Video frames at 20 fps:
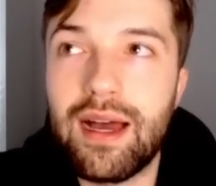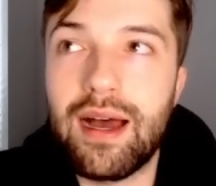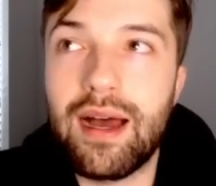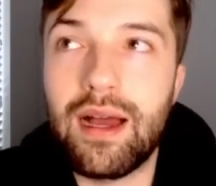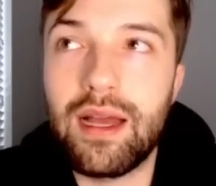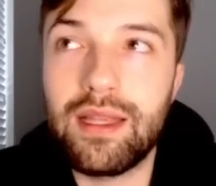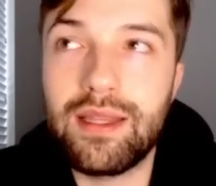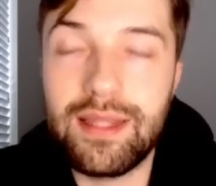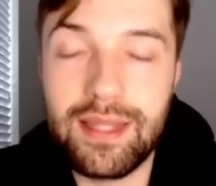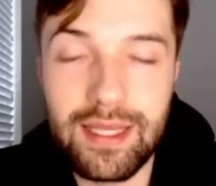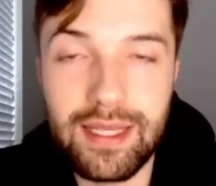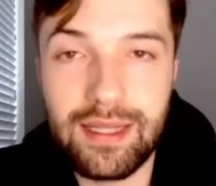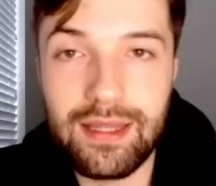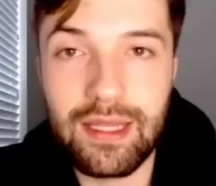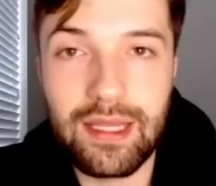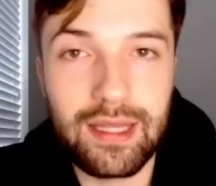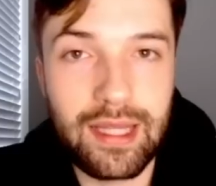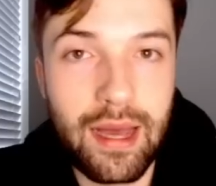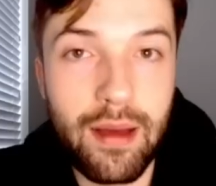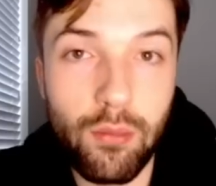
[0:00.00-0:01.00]
I think
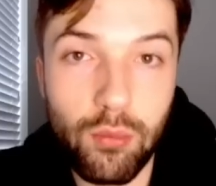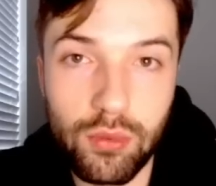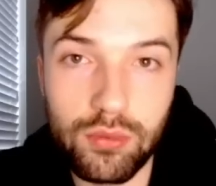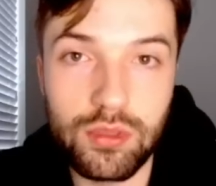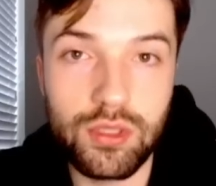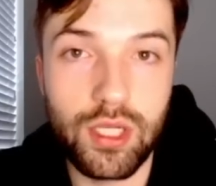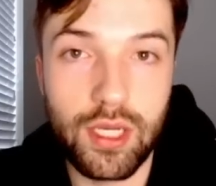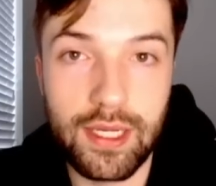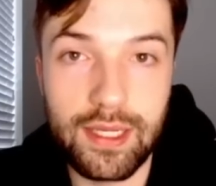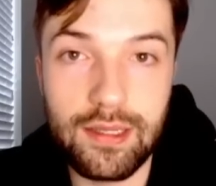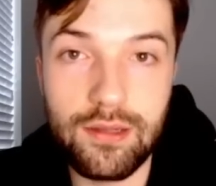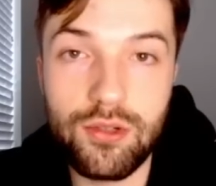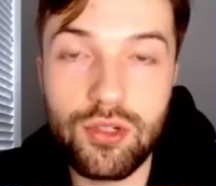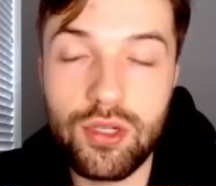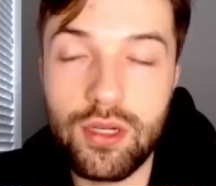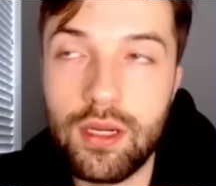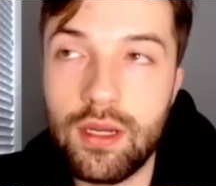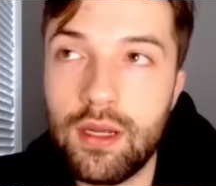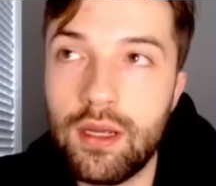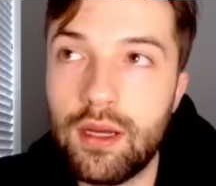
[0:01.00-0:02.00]
that that will change.